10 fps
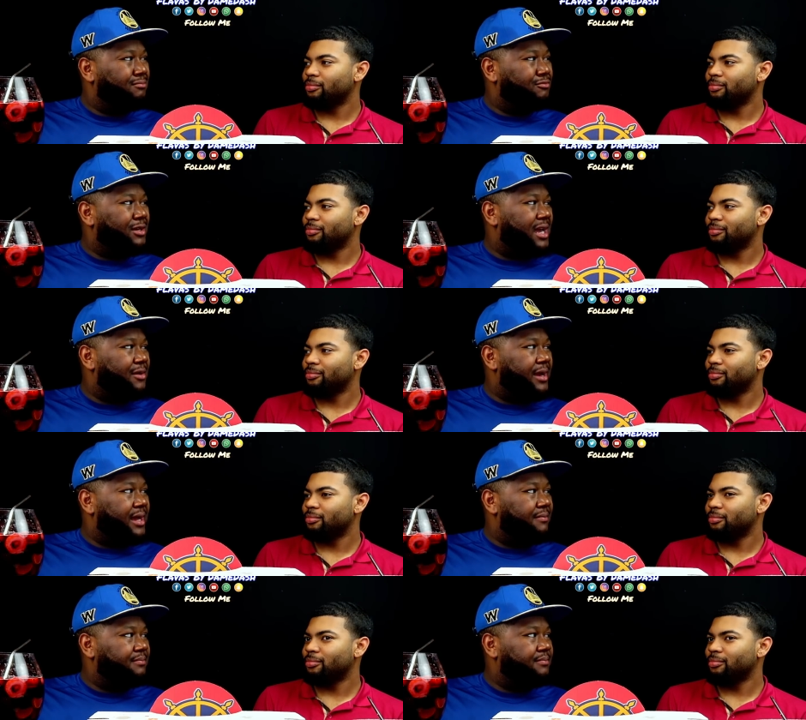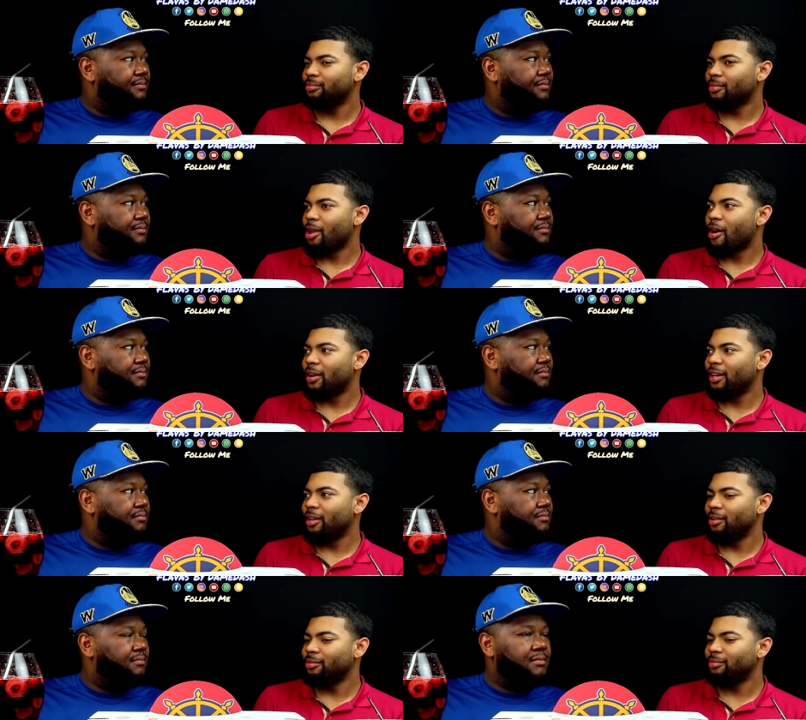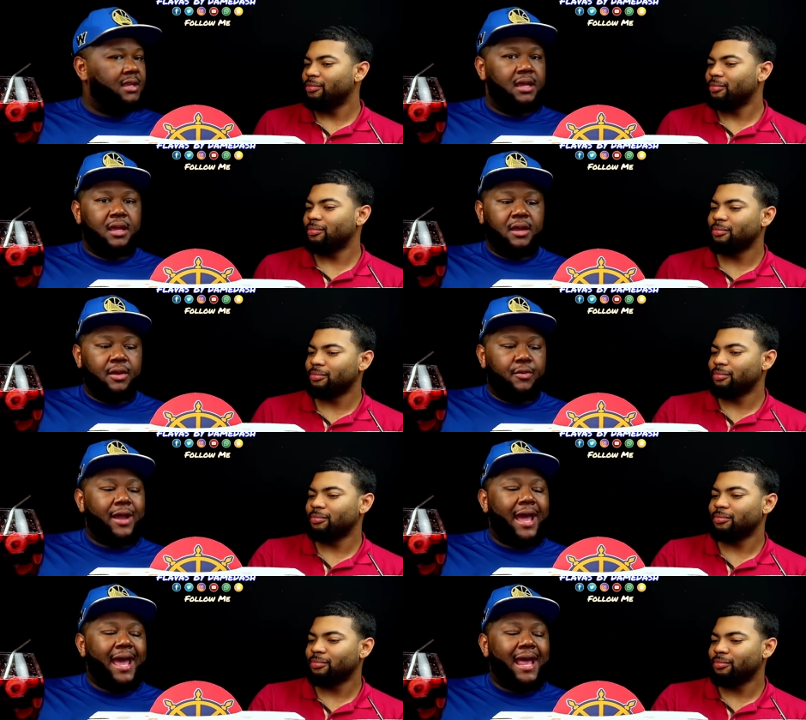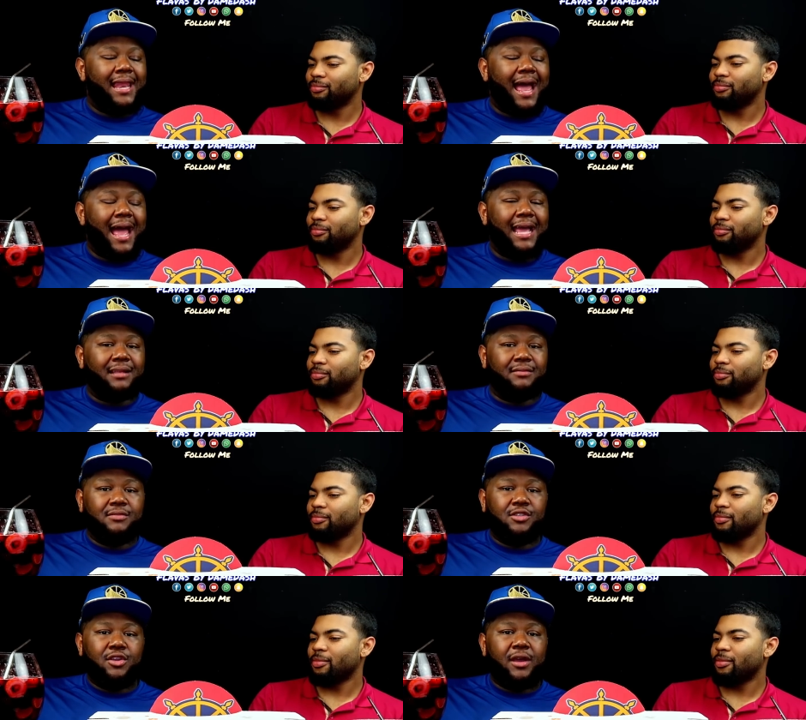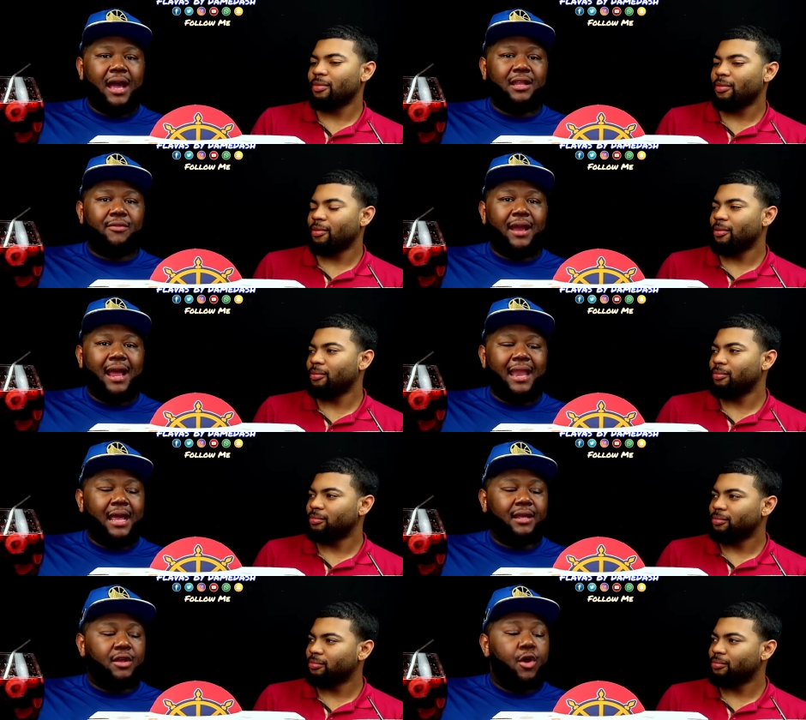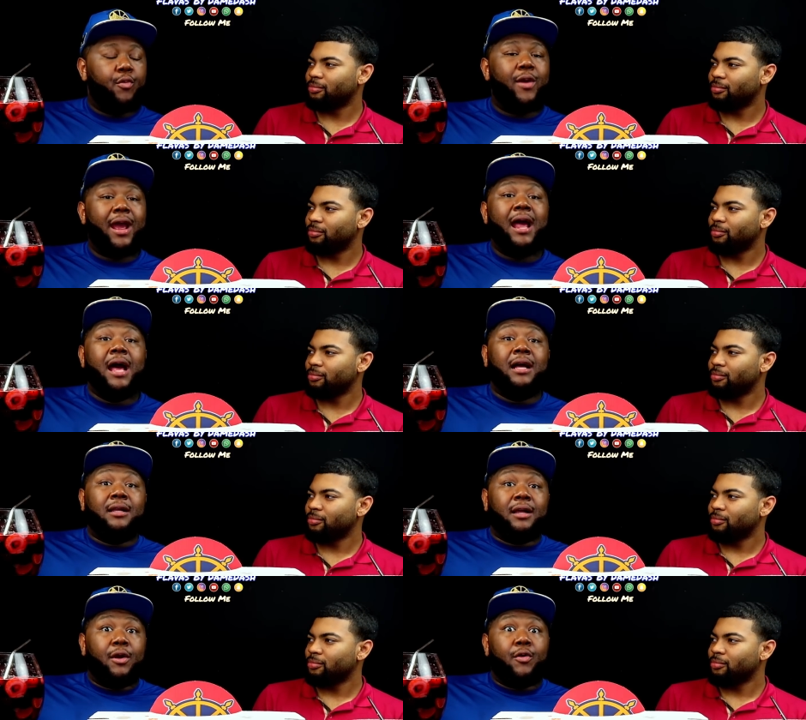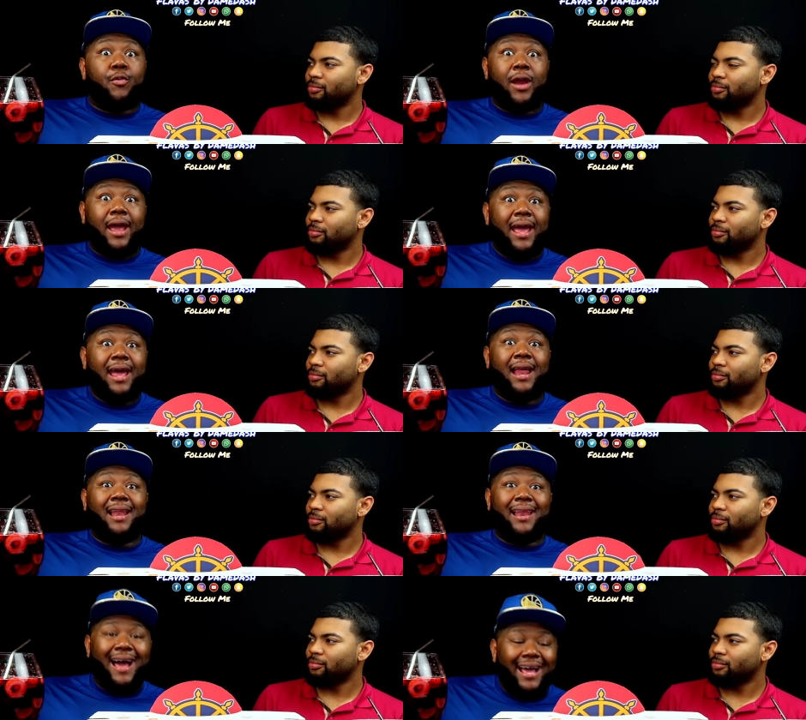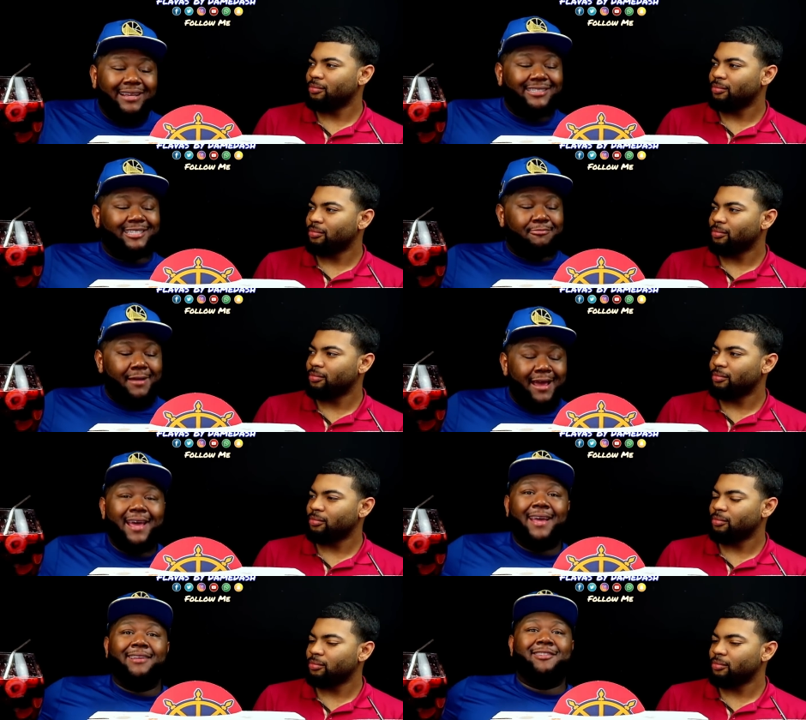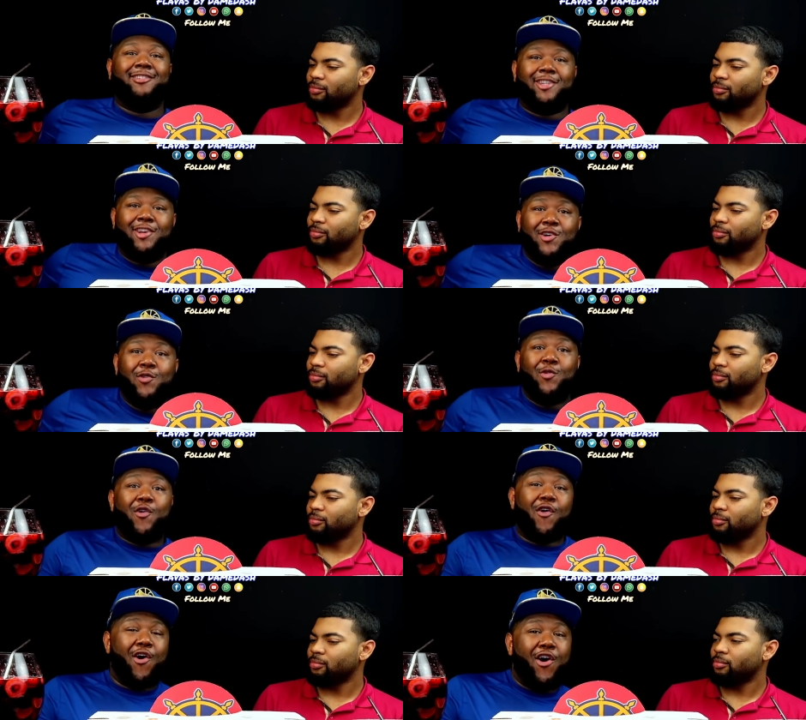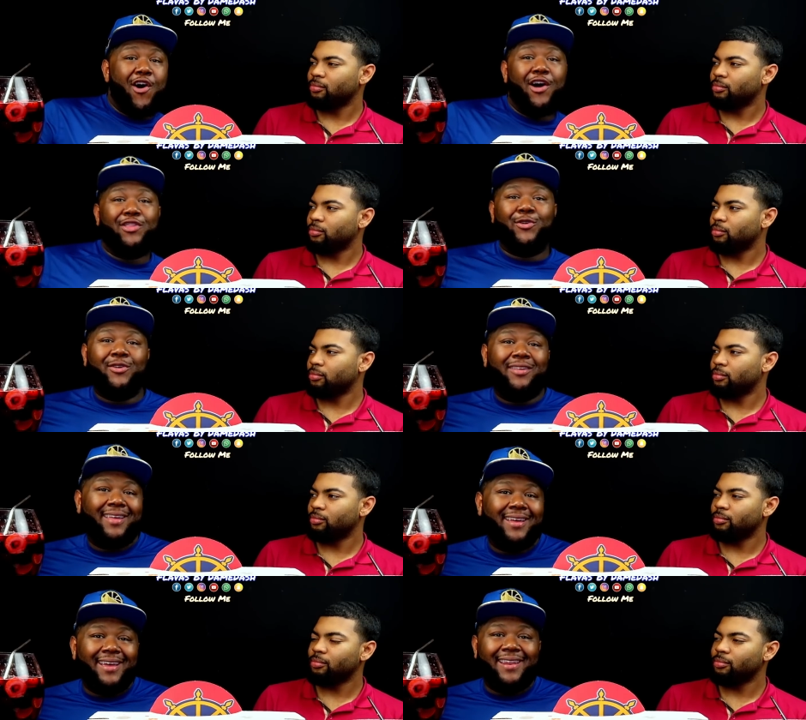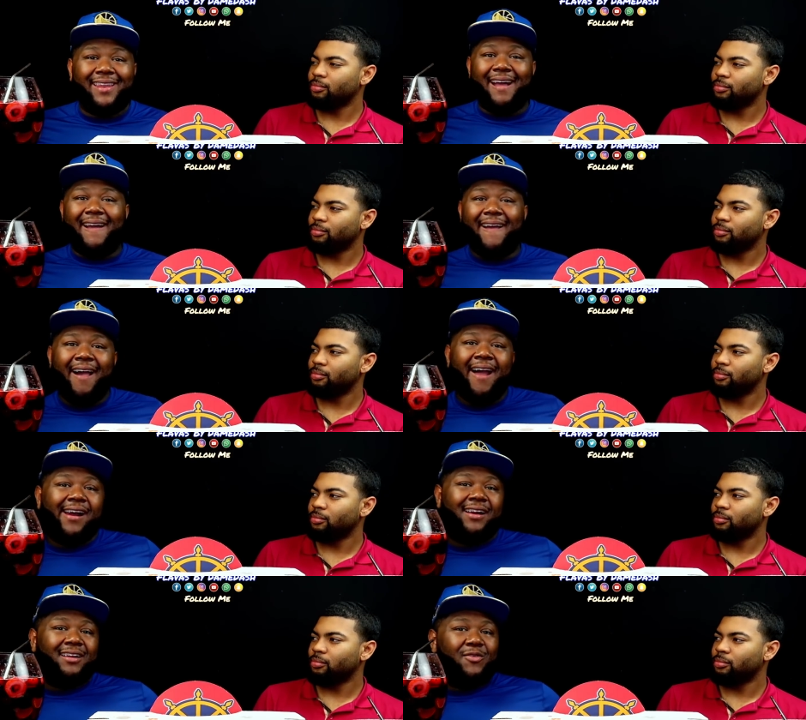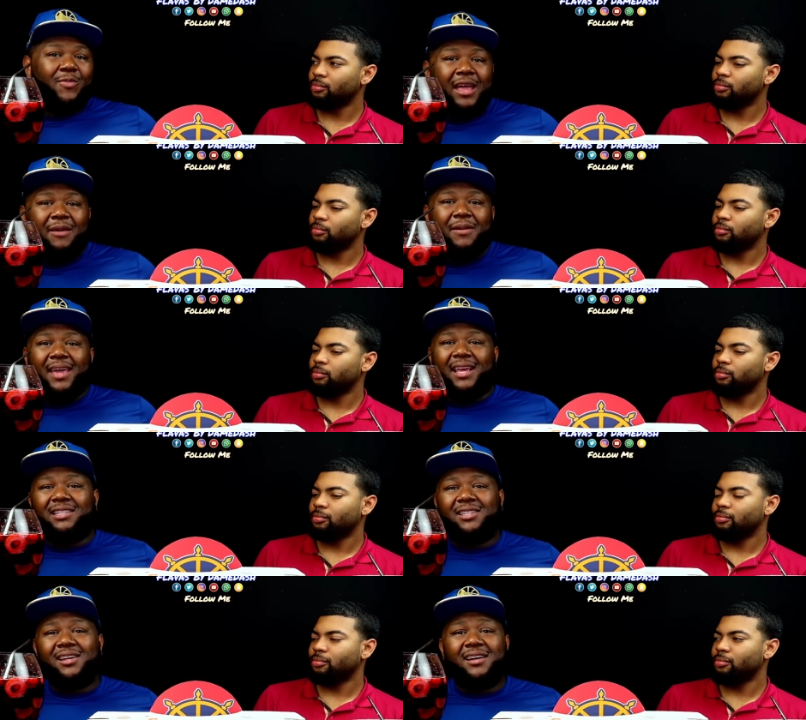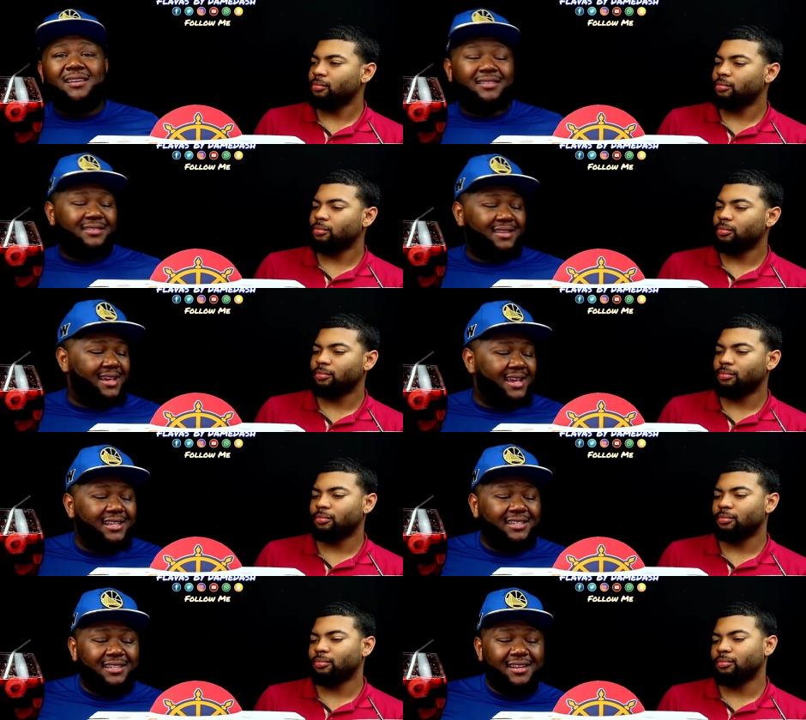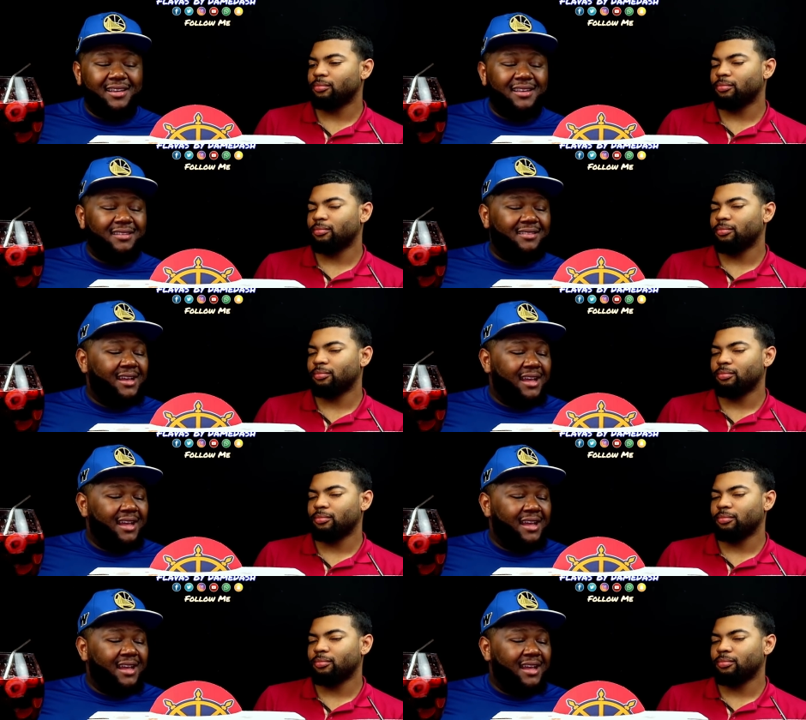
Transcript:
Speaker 1: What kind of red? R E D. Red light. You got the red light. Red, red light special all through the night. Oh, baby, it's yours. It's yours.